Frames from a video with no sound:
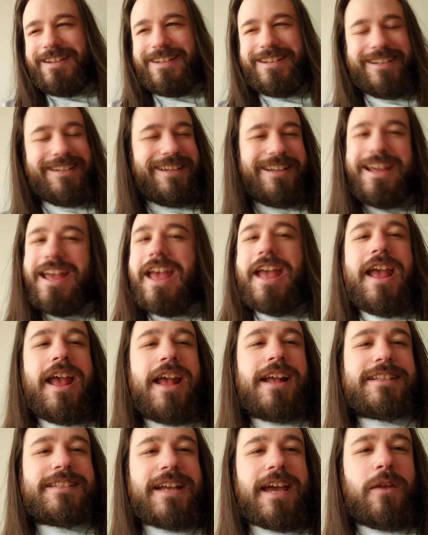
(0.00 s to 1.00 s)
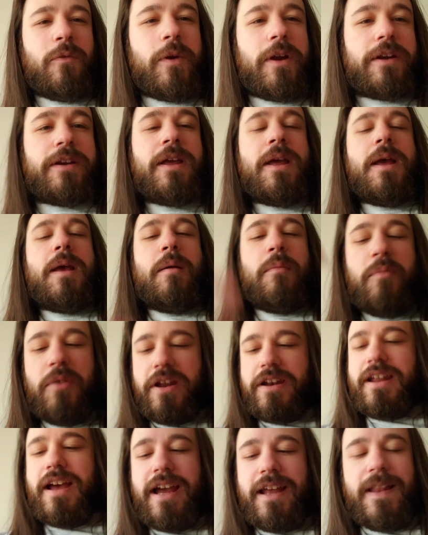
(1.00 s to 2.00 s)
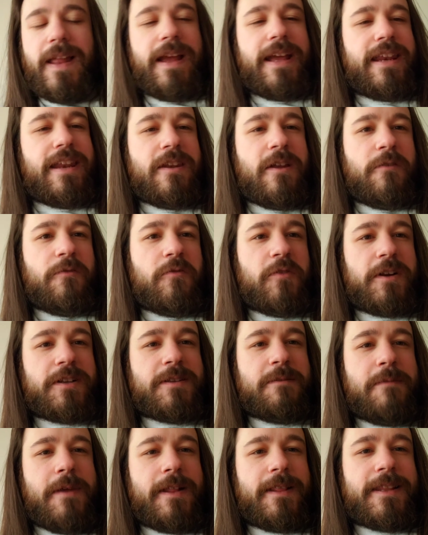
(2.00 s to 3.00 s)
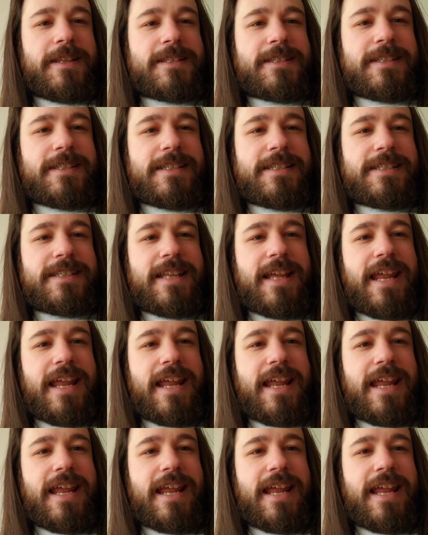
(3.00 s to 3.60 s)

It's kind of weird, but I like it enough for it to make this list.